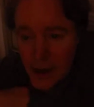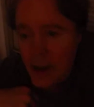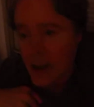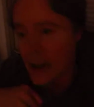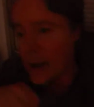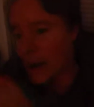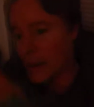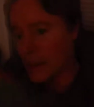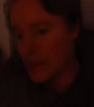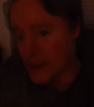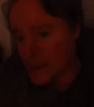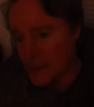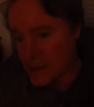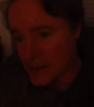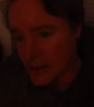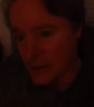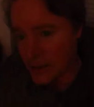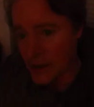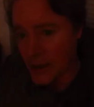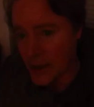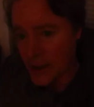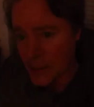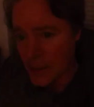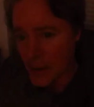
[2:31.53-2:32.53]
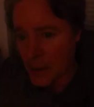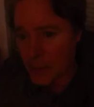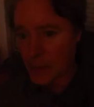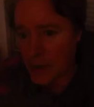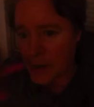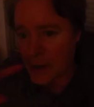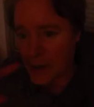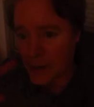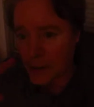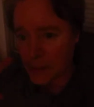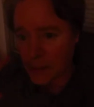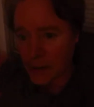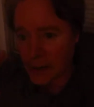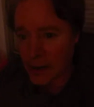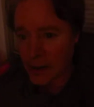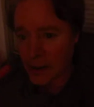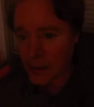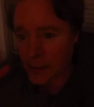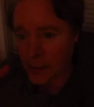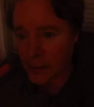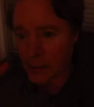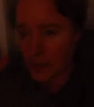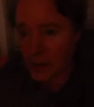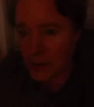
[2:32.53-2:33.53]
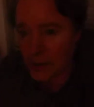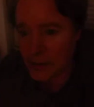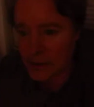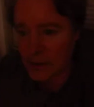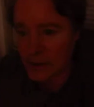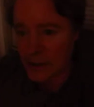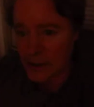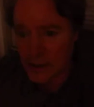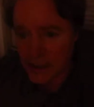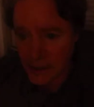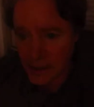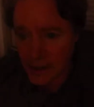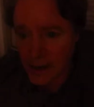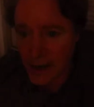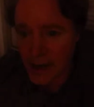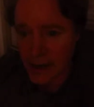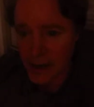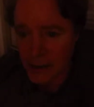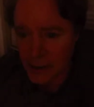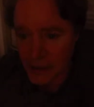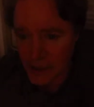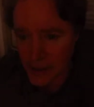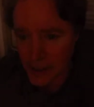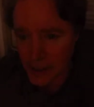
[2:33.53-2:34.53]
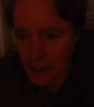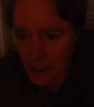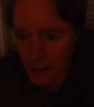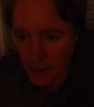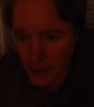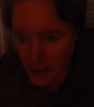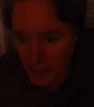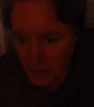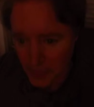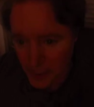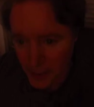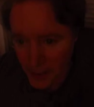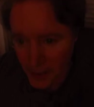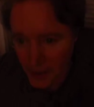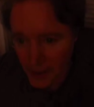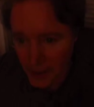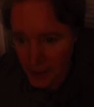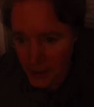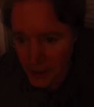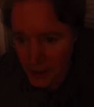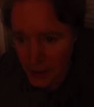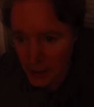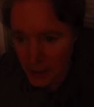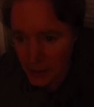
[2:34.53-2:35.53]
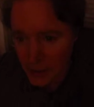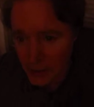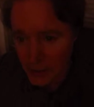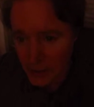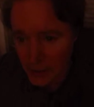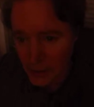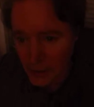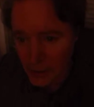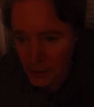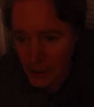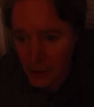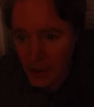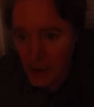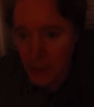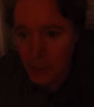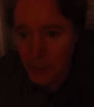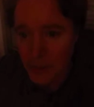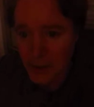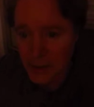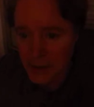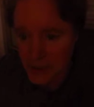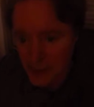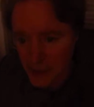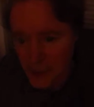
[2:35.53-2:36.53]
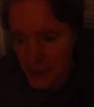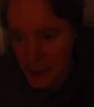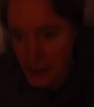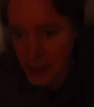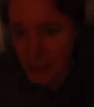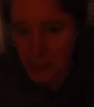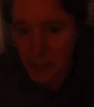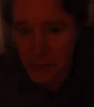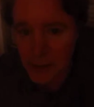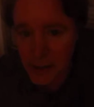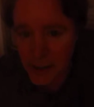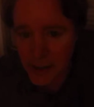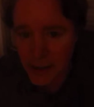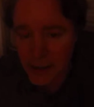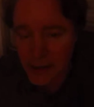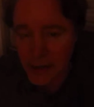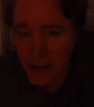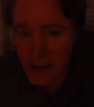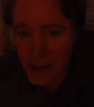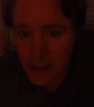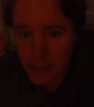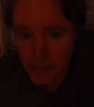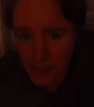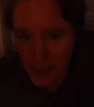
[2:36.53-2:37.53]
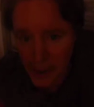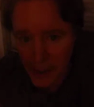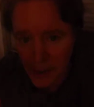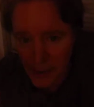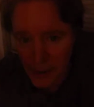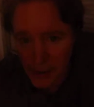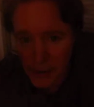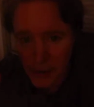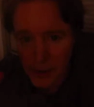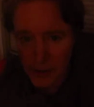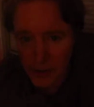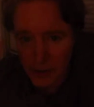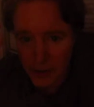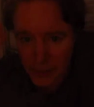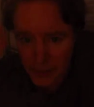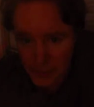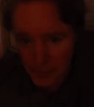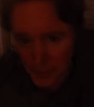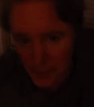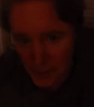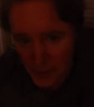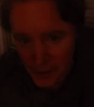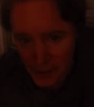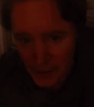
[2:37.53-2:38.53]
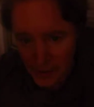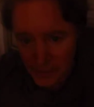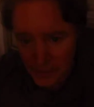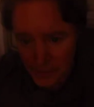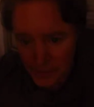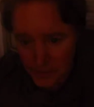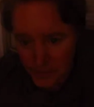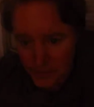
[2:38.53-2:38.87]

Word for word: I'm going to still keep on putting in oregano oil just in case to keep it at bay. But it seems like it's getting better and better.